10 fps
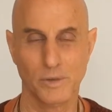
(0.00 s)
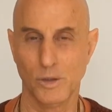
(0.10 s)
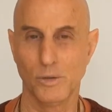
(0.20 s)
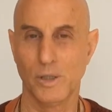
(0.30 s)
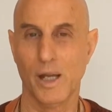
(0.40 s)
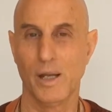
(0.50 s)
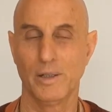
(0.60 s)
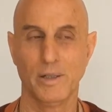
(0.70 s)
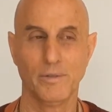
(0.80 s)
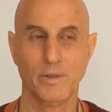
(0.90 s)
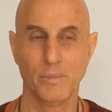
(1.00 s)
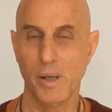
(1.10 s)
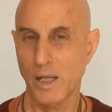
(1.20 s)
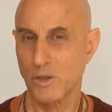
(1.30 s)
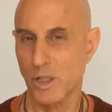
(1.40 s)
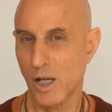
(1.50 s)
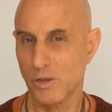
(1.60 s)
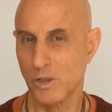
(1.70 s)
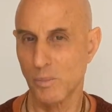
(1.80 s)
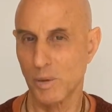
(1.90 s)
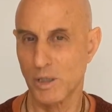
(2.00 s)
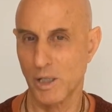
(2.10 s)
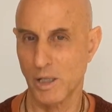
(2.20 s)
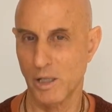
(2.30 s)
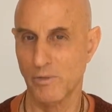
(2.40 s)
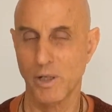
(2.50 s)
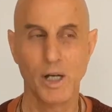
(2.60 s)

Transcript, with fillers: You can't even imagine how simply they live.